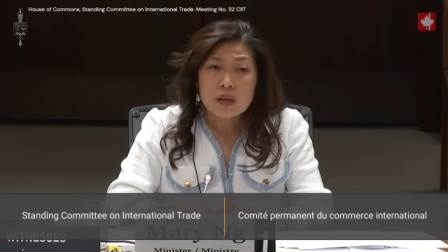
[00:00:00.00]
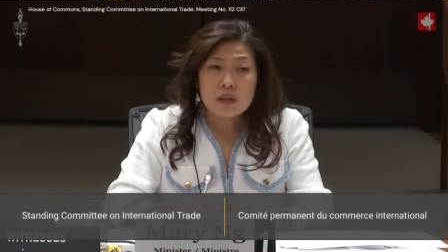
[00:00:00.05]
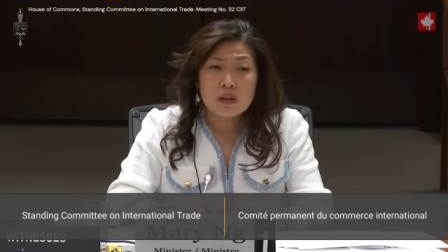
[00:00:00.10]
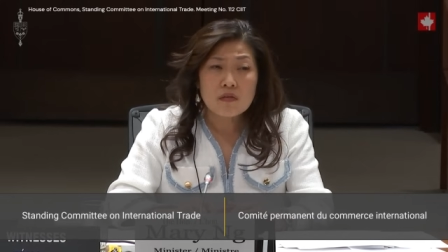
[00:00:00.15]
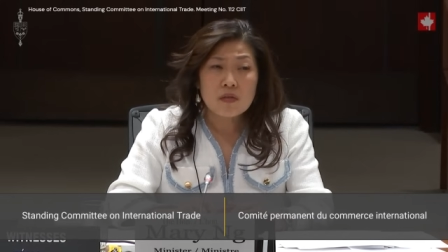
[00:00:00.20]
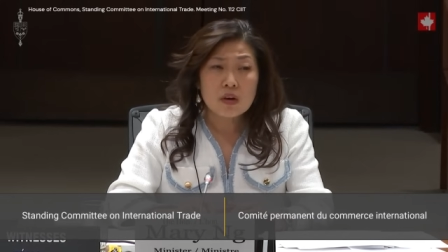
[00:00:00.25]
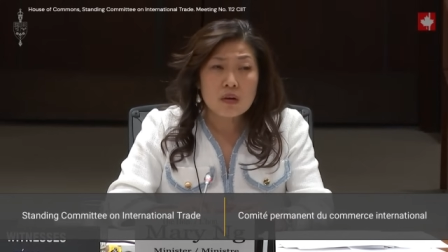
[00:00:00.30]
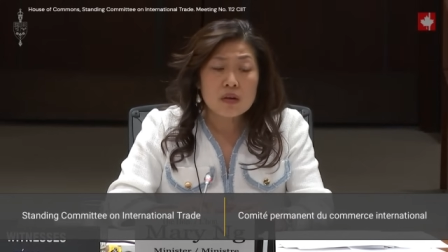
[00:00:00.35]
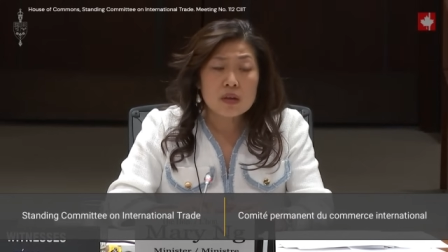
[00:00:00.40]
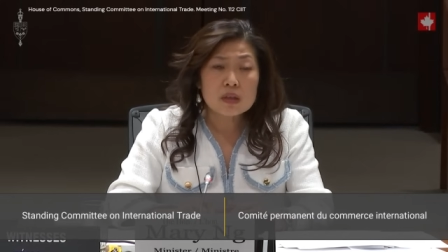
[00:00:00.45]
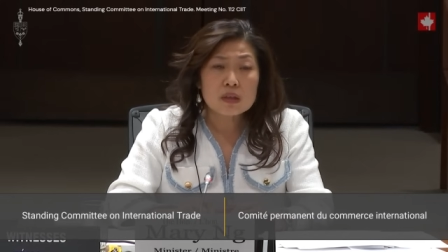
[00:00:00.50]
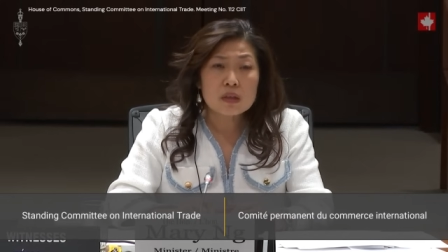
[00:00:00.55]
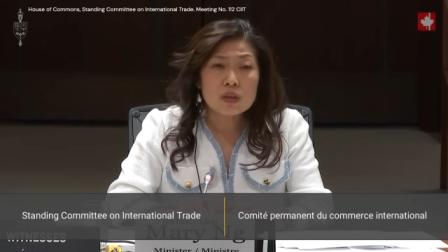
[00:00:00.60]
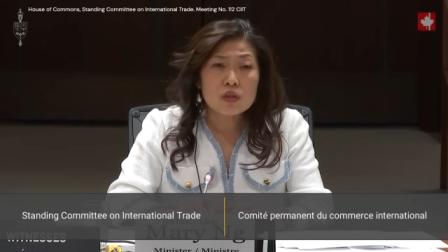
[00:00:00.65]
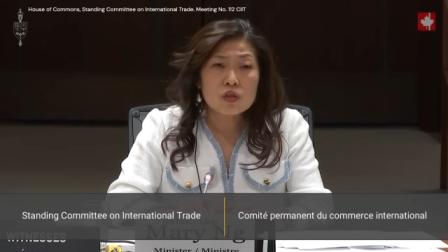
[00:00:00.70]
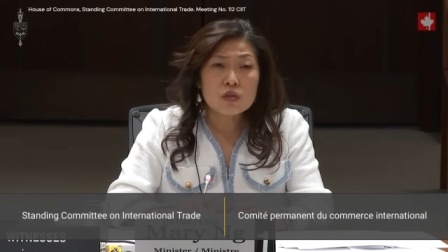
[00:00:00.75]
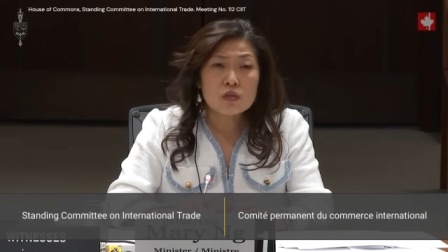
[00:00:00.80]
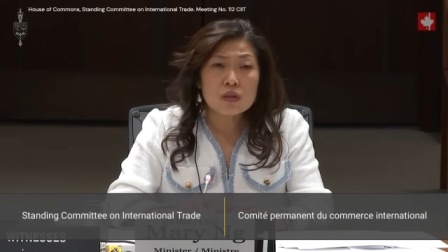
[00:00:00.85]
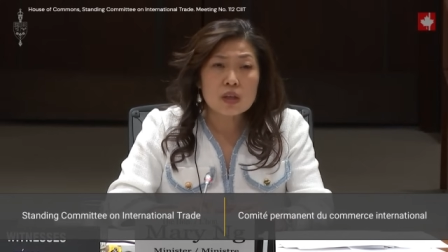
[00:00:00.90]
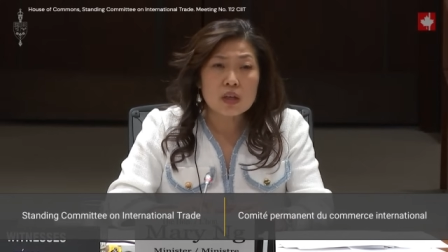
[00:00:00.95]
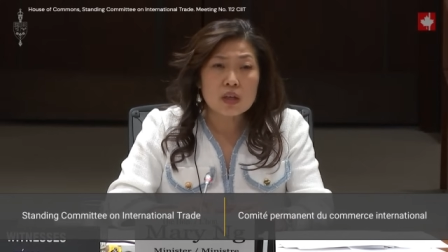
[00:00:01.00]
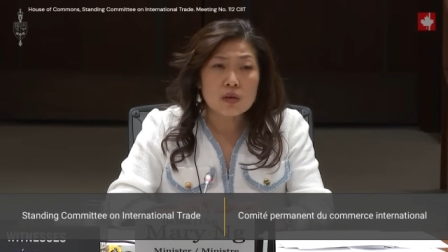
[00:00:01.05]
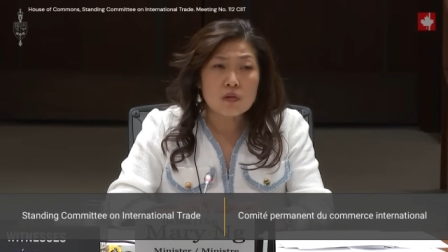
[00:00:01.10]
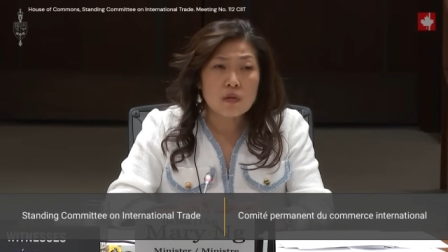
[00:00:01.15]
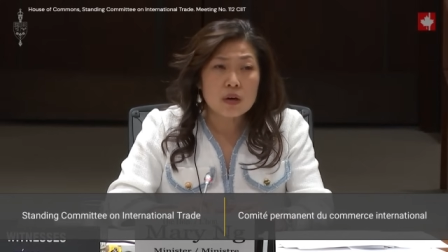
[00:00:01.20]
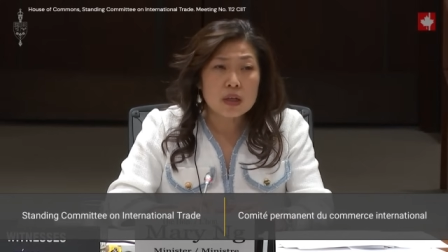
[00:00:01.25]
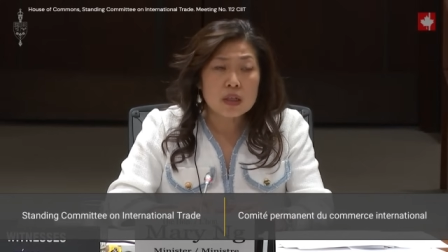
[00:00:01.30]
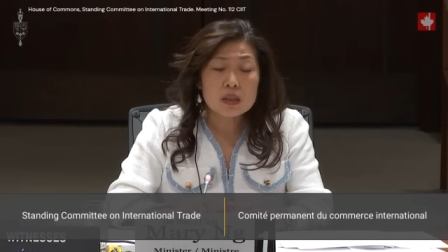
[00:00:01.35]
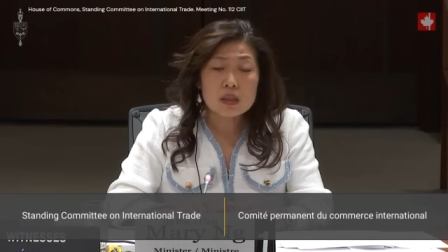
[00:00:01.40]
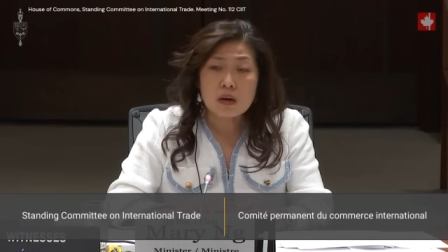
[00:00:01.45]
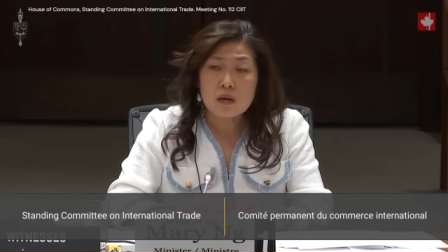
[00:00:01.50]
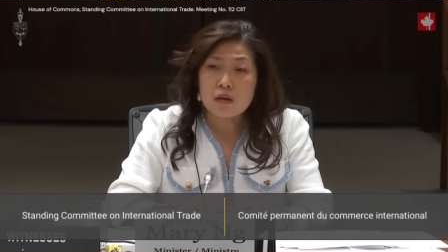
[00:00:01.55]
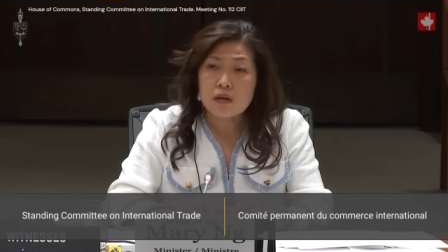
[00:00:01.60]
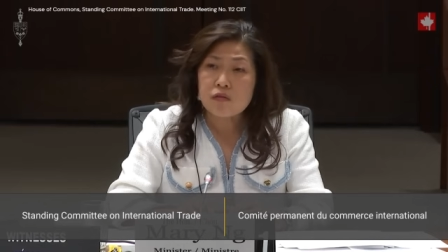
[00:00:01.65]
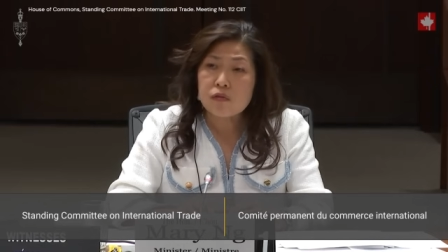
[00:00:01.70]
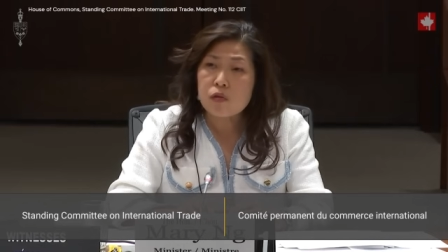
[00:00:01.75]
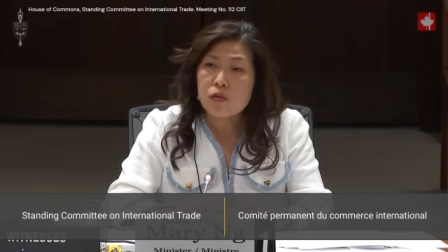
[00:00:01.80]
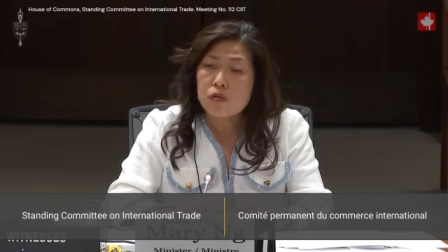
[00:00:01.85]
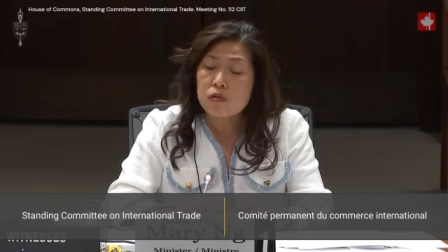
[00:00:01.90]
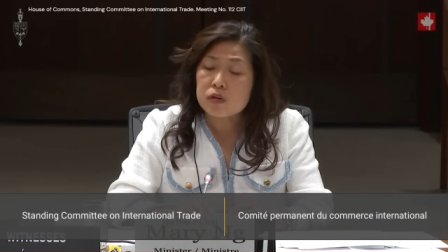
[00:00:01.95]
The various issues that you raised are,
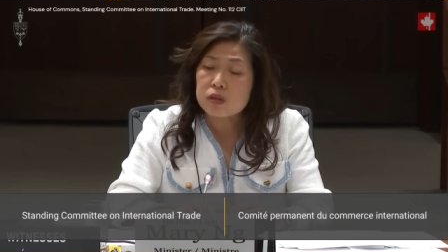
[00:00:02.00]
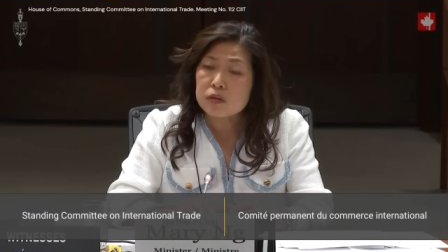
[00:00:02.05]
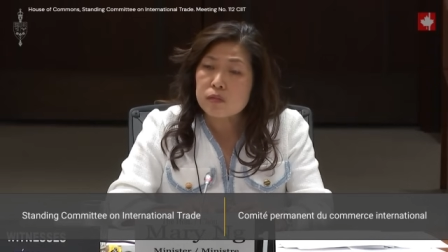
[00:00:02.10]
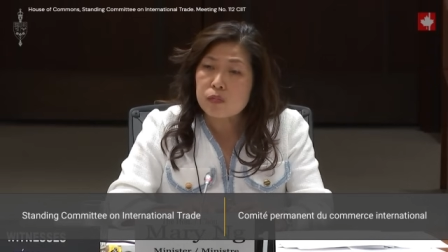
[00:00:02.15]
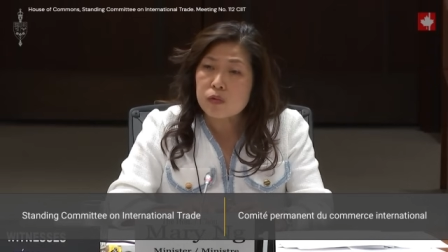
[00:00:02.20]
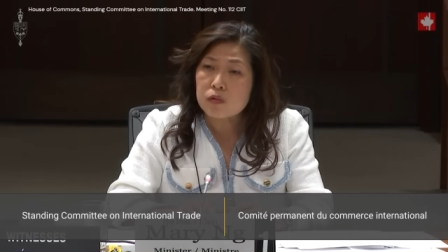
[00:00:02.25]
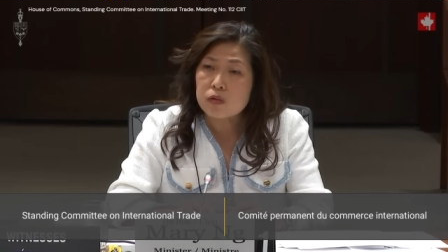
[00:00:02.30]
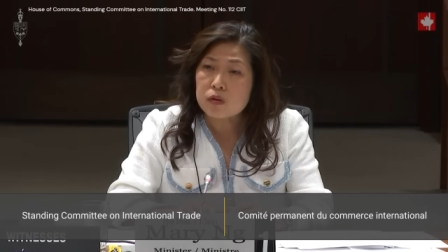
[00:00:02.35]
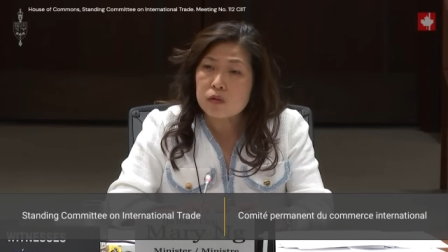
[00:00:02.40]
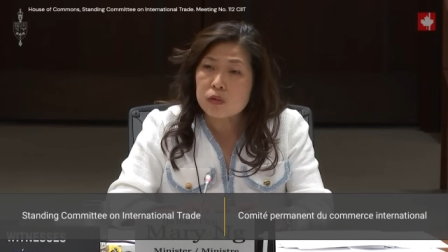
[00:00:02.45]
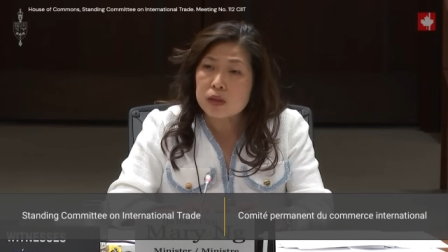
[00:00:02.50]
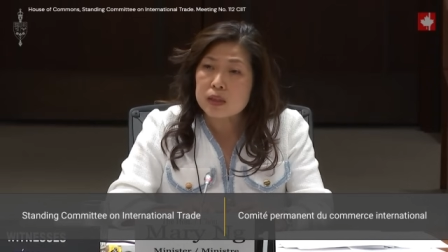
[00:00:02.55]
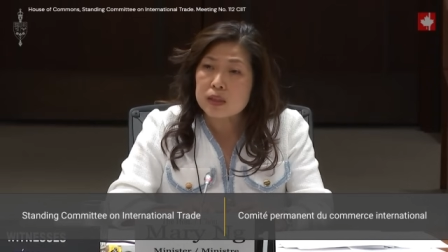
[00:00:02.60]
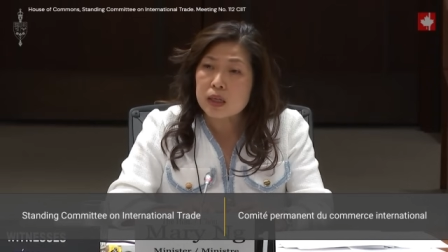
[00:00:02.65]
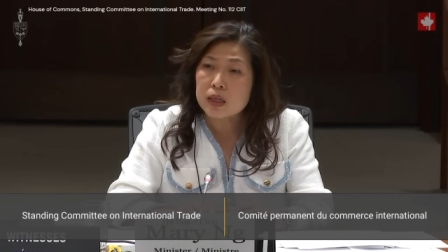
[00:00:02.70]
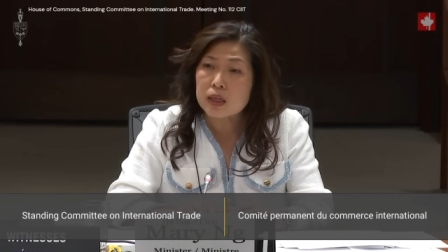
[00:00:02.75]
of course, important ones.